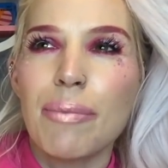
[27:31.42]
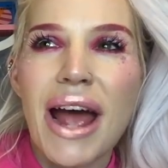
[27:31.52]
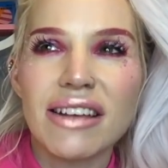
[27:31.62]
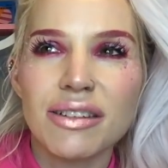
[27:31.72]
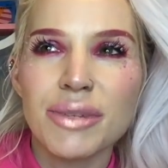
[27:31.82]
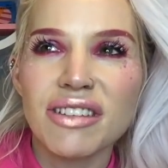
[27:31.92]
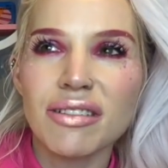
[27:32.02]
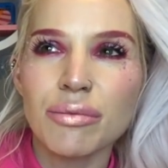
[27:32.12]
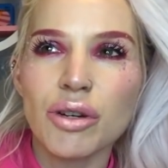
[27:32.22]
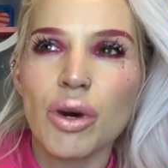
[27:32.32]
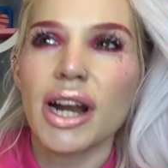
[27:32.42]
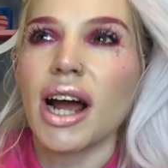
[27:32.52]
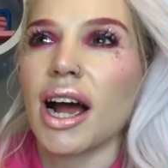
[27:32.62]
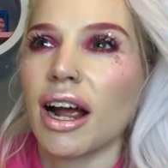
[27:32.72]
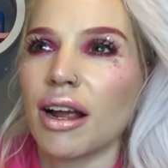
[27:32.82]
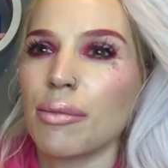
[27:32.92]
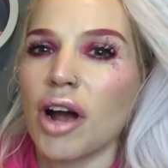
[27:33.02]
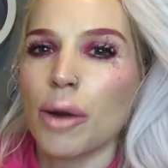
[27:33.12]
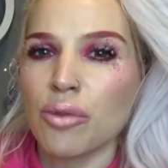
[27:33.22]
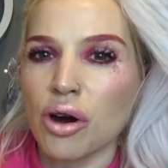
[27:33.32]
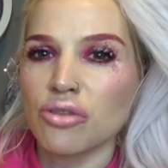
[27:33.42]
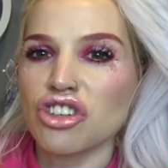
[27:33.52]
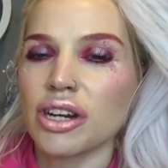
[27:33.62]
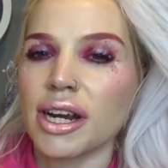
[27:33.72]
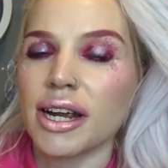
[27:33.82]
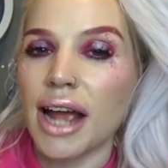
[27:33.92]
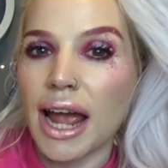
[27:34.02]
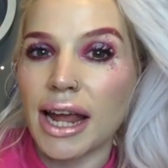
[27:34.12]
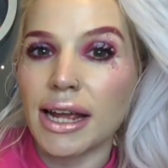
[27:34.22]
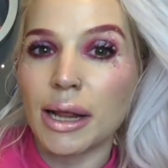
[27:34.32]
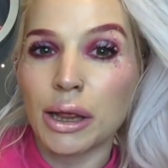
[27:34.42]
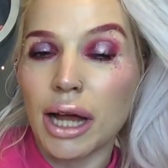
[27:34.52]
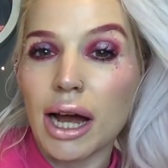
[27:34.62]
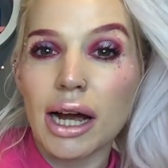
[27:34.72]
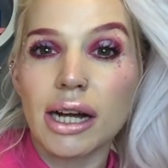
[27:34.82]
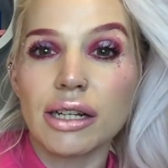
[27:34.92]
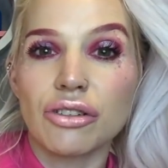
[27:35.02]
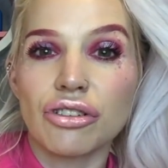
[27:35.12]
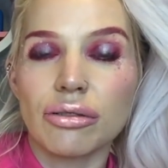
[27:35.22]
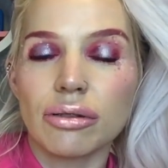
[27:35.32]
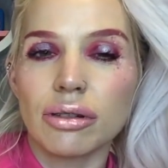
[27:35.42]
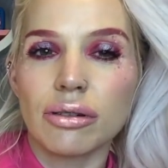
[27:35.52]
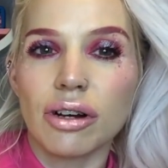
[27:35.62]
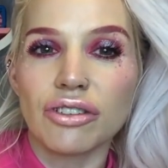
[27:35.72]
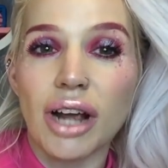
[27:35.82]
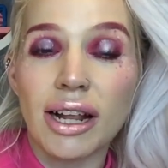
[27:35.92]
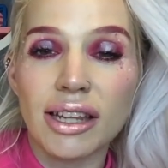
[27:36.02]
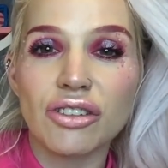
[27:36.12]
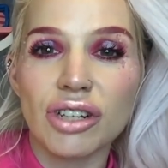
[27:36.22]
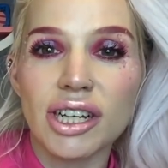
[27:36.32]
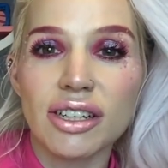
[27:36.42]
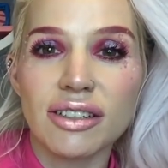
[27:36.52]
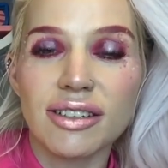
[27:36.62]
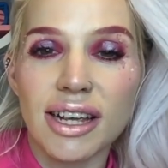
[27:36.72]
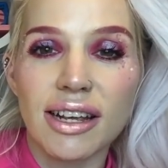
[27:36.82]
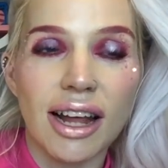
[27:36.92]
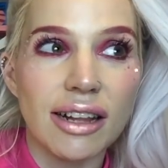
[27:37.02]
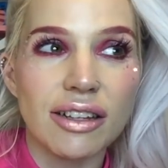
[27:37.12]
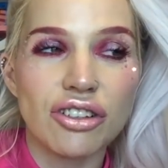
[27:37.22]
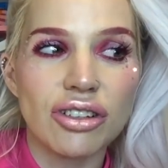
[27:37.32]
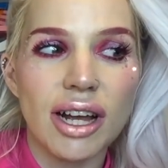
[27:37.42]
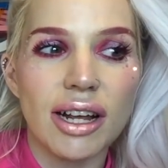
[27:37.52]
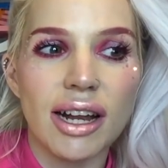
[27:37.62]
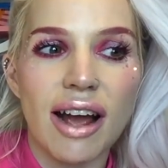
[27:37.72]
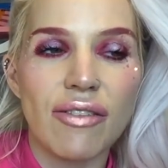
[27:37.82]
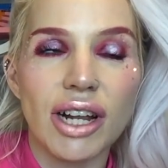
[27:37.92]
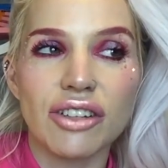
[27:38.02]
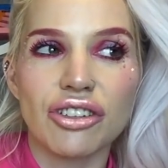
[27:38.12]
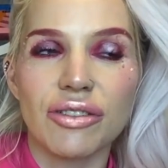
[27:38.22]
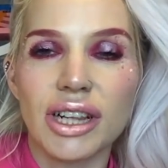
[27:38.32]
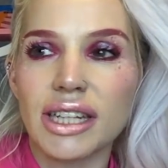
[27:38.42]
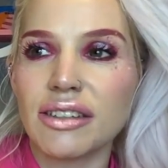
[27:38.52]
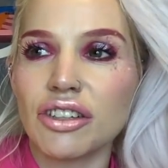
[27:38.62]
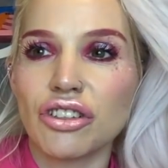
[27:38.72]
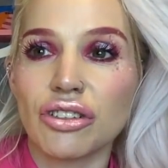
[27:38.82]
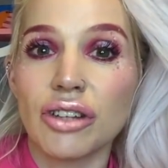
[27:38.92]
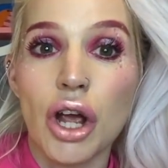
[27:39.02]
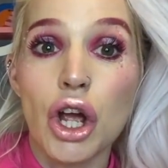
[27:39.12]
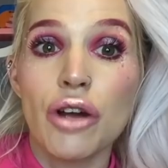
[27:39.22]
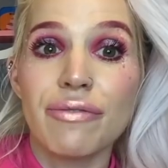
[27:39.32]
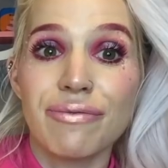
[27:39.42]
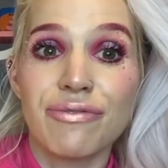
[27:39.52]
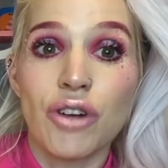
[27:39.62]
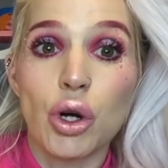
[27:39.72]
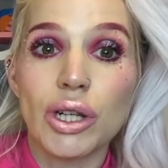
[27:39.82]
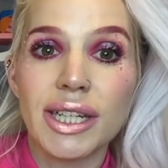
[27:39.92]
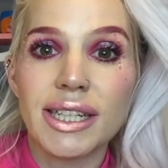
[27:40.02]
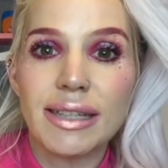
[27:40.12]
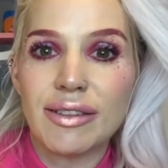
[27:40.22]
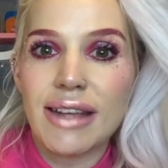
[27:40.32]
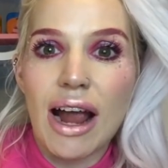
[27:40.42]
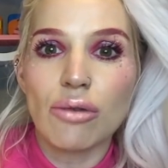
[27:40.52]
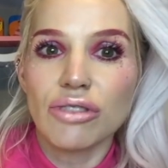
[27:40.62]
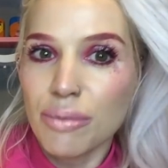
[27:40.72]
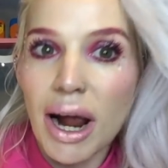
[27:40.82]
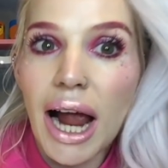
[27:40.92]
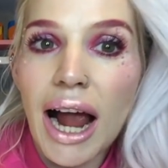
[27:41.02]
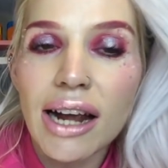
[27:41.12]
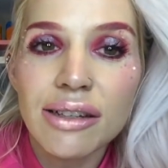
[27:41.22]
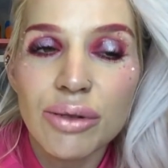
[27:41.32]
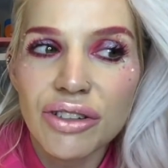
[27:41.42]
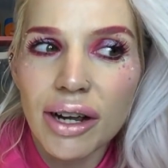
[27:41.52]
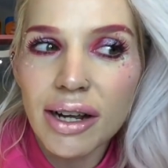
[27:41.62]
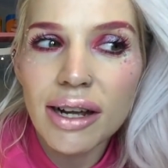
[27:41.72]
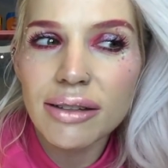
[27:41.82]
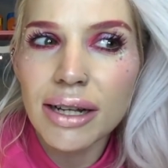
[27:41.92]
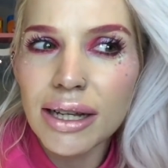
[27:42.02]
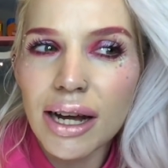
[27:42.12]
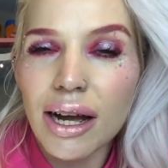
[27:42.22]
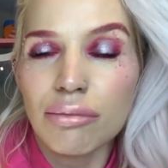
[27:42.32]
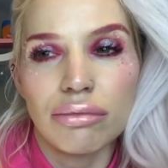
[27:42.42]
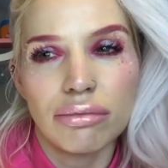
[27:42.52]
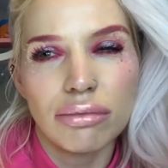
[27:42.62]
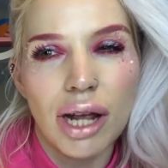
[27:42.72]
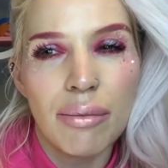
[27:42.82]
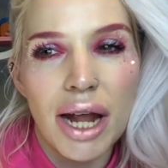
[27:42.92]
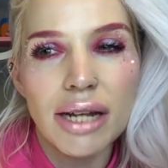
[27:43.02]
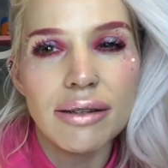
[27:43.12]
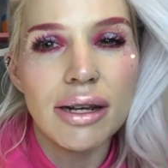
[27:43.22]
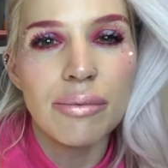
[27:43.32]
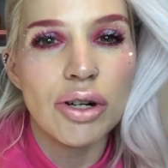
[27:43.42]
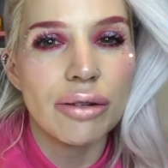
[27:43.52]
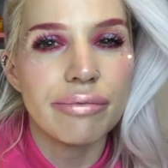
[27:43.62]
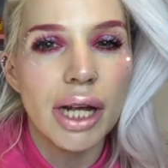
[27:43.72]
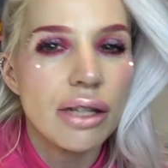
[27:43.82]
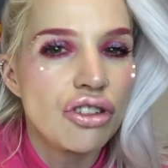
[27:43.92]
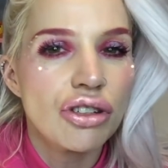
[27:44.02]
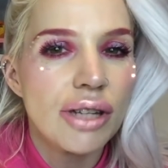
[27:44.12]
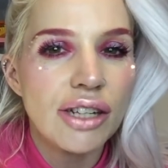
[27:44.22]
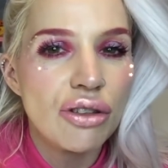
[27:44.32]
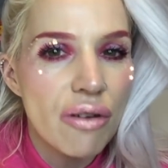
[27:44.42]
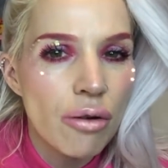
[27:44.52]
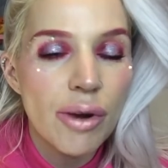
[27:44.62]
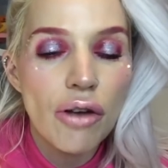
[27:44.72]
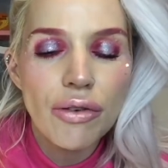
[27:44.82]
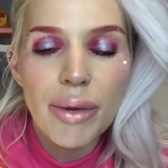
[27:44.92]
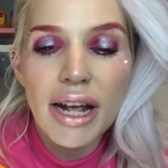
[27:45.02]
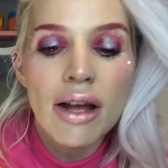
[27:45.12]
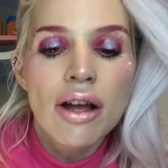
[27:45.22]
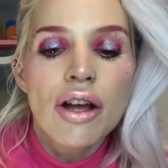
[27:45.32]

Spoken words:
pessimism when I'm approaching a large, oh gosh, I literally can see, like, there's just like an avalanche of glitter just falling down to my eyes, which I can't say that I'm hating, but it just is throwing me off a bit.